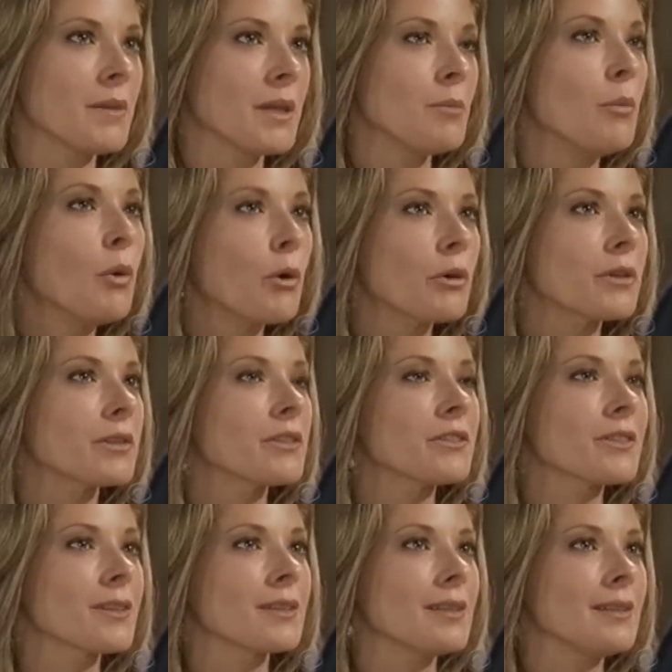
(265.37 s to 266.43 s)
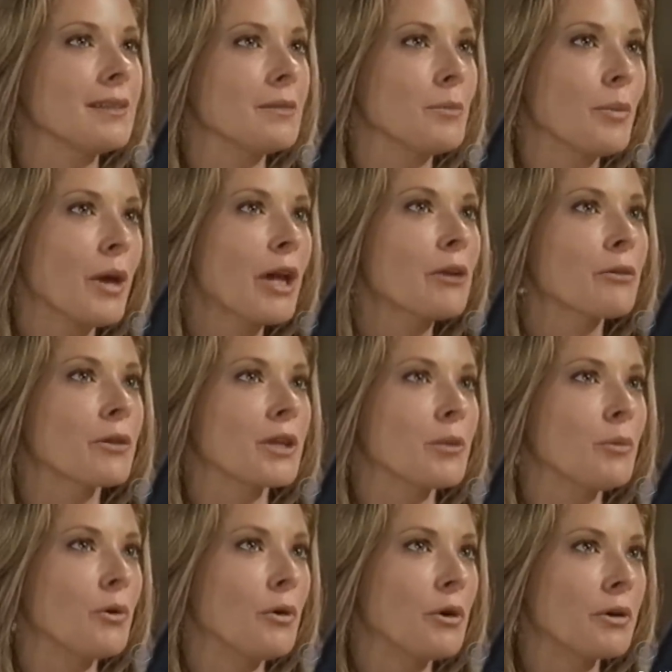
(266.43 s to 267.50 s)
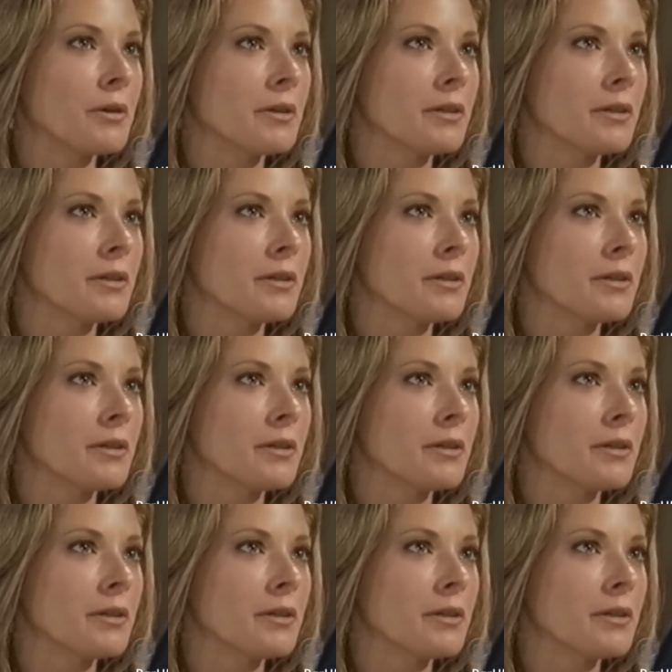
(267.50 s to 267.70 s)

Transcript: important suddenly didn't matter anymore.